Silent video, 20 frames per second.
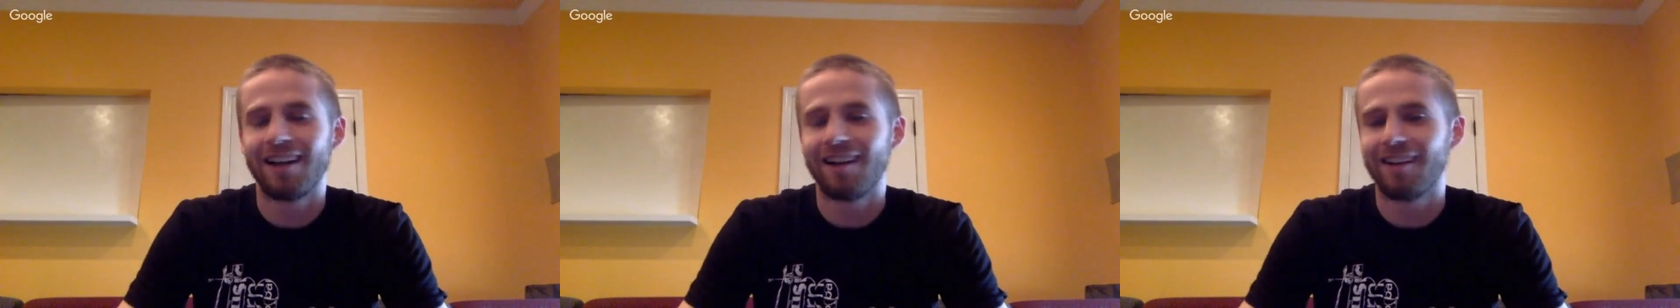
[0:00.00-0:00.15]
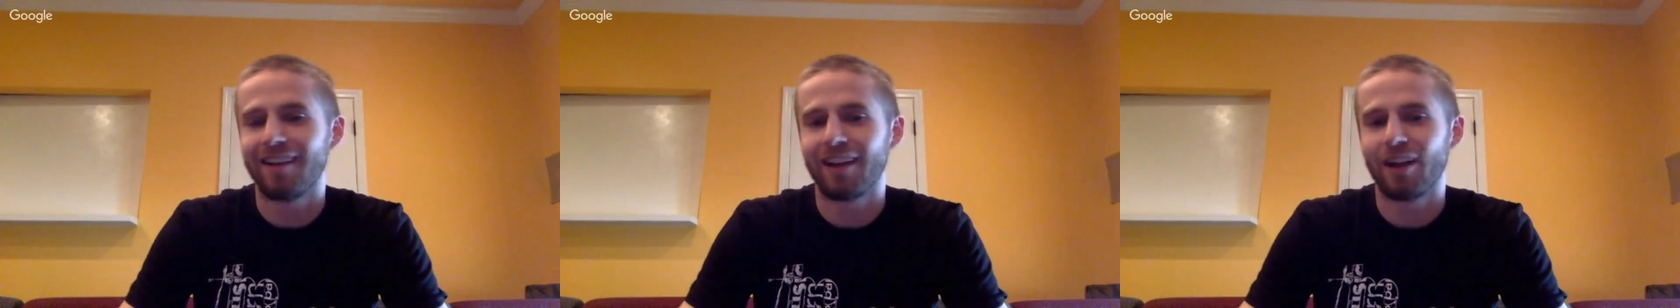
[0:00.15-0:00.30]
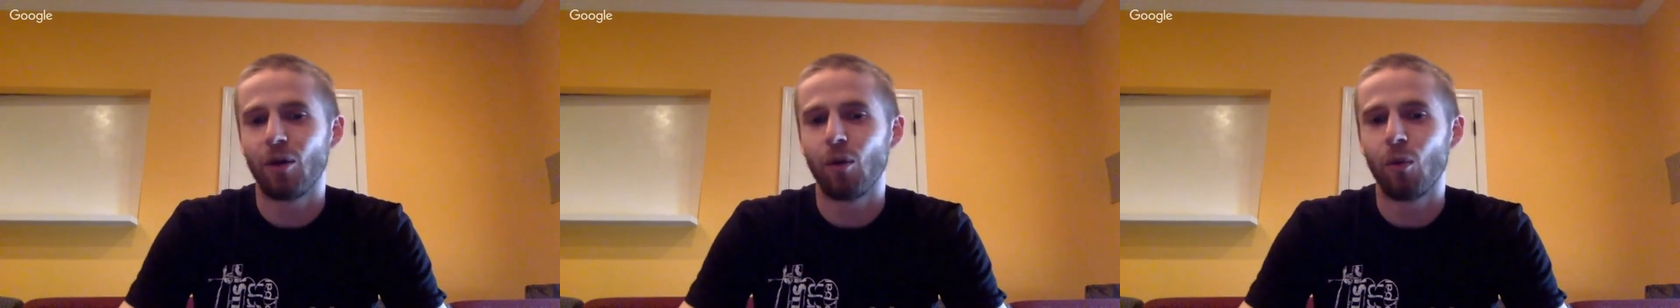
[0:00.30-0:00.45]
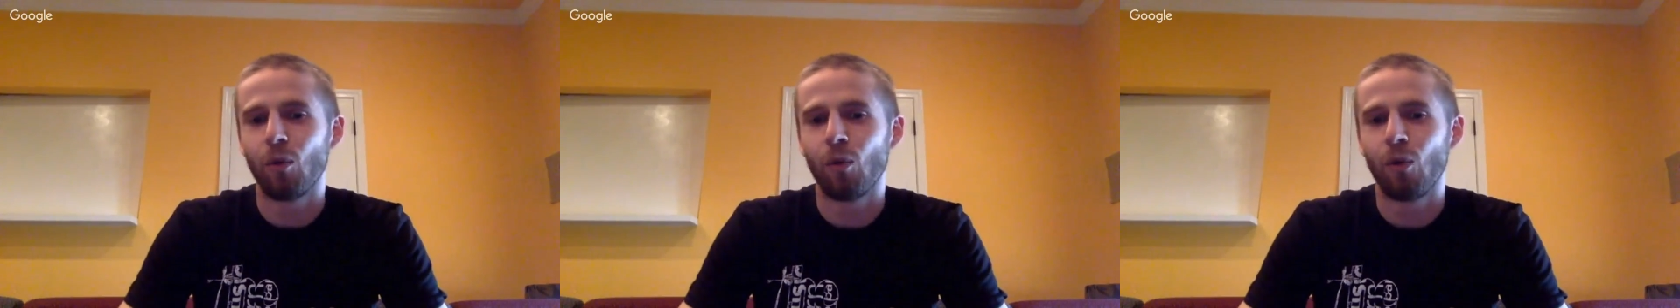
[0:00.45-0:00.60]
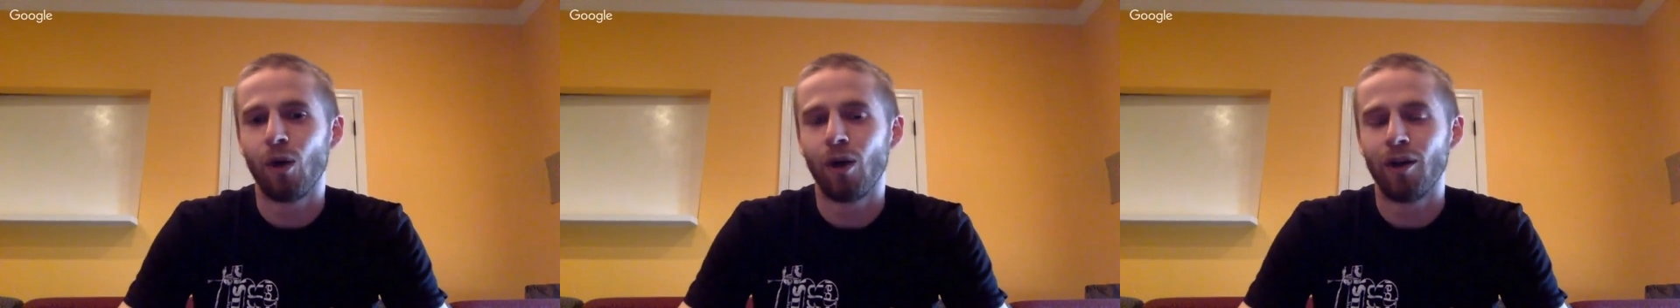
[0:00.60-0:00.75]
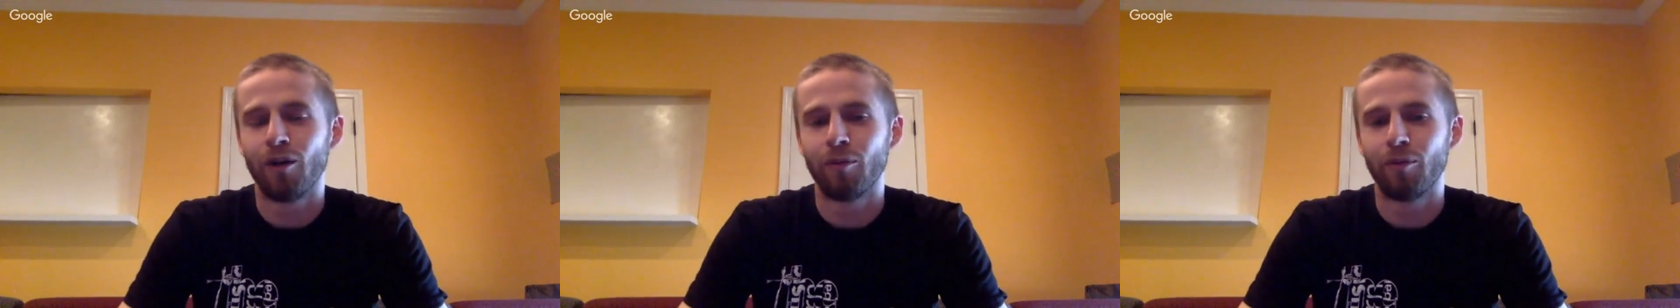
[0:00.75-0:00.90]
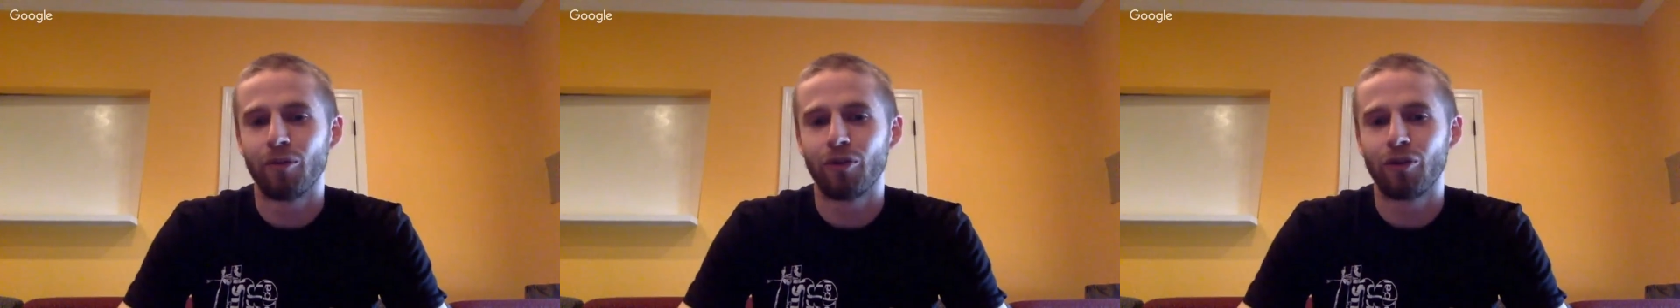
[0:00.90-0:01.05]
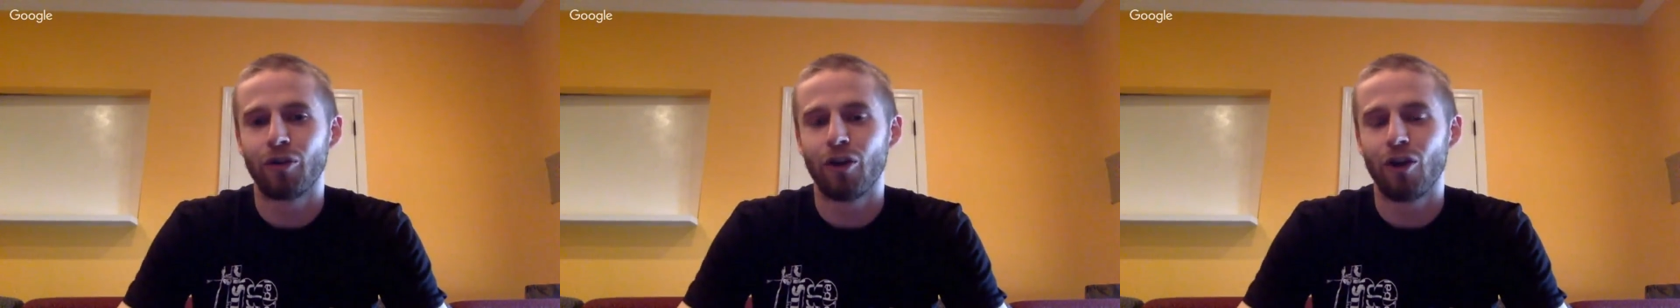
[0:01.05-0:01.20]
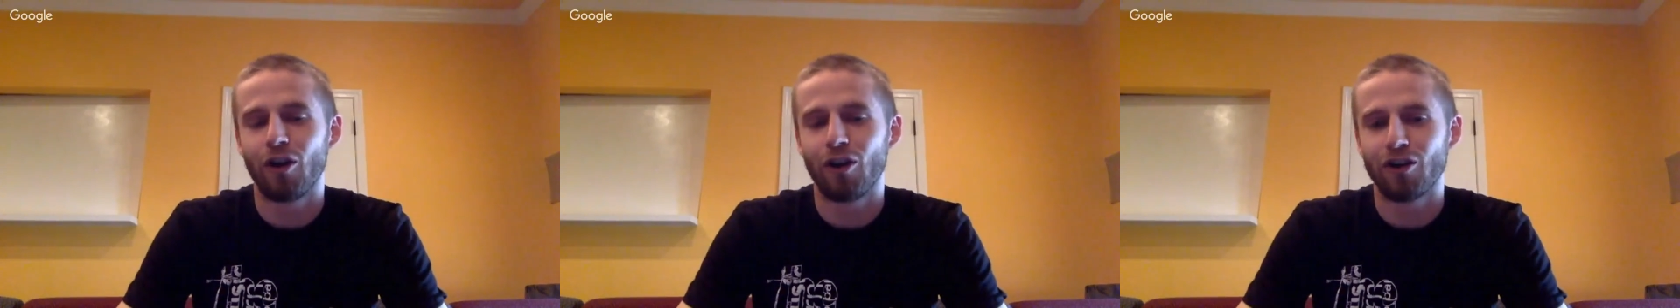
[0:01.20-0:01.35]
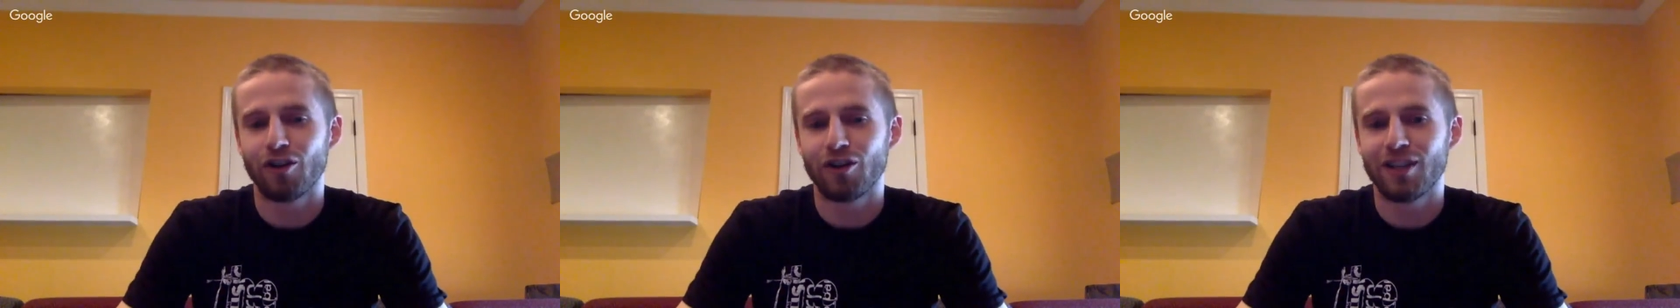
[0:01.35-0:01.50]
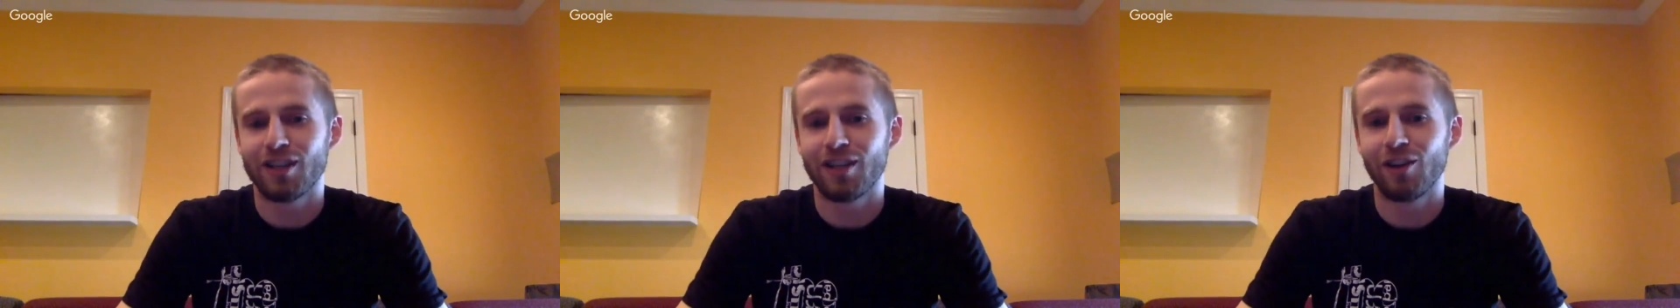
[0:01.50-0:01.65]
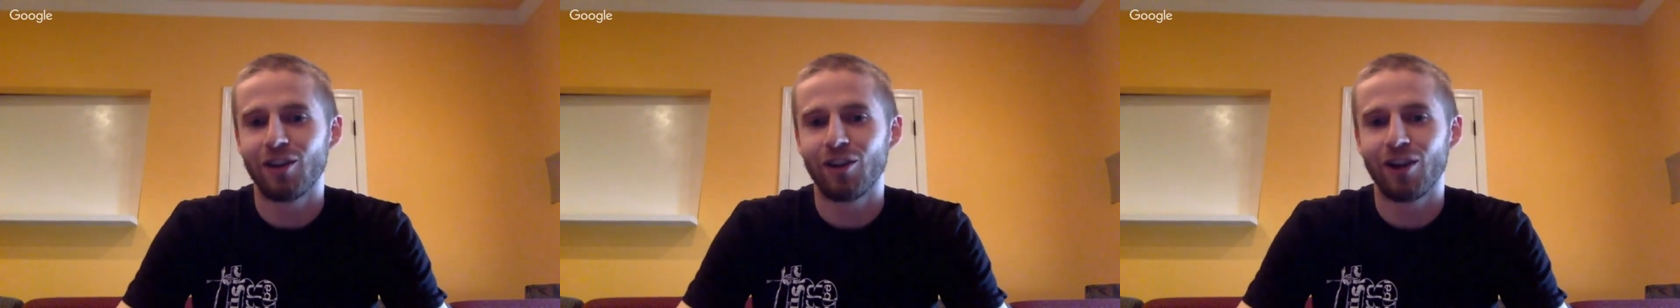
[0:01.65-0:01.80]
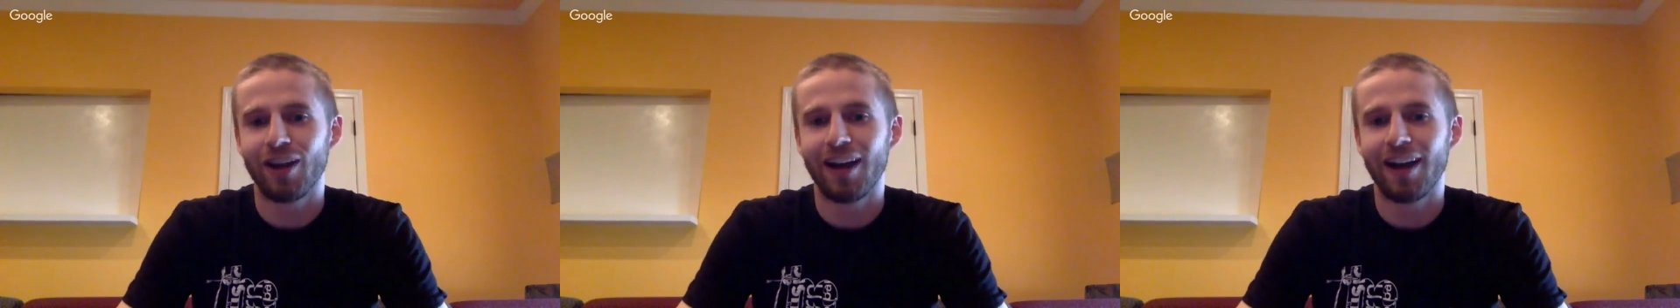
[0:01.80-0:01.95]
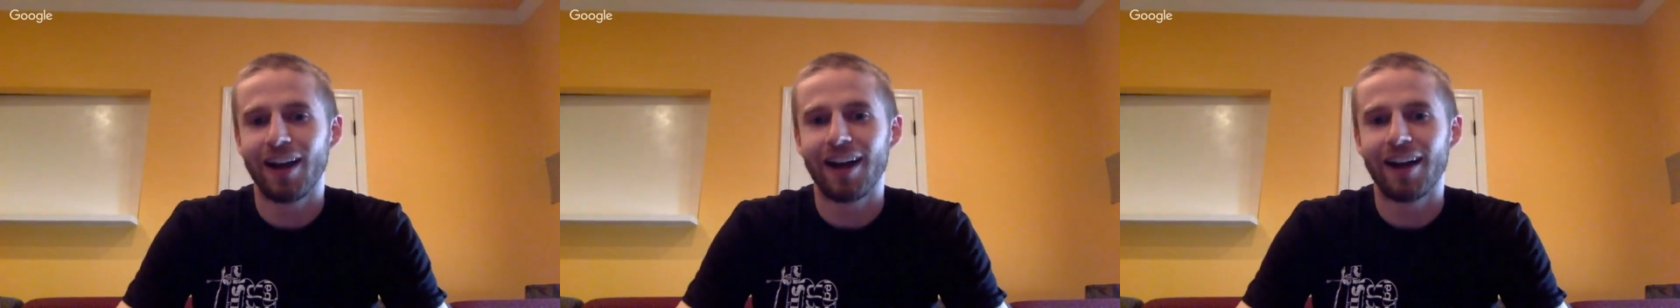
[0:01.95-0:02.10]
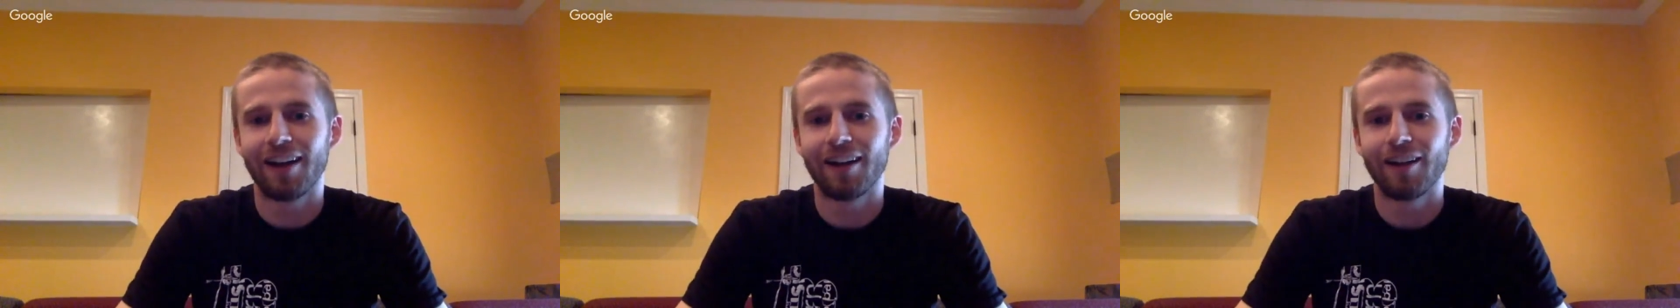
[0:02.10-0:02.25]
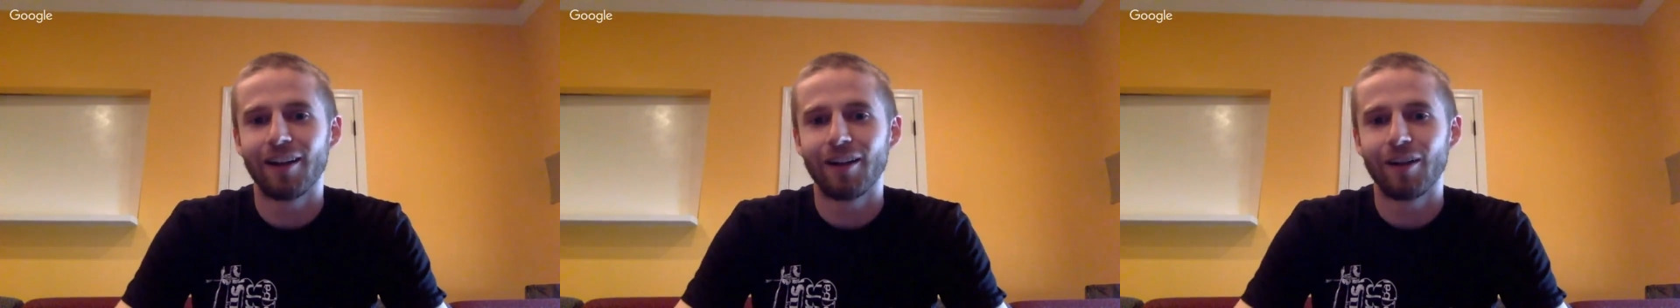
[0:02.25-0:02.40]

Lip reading: He's like a 1-star skill guy.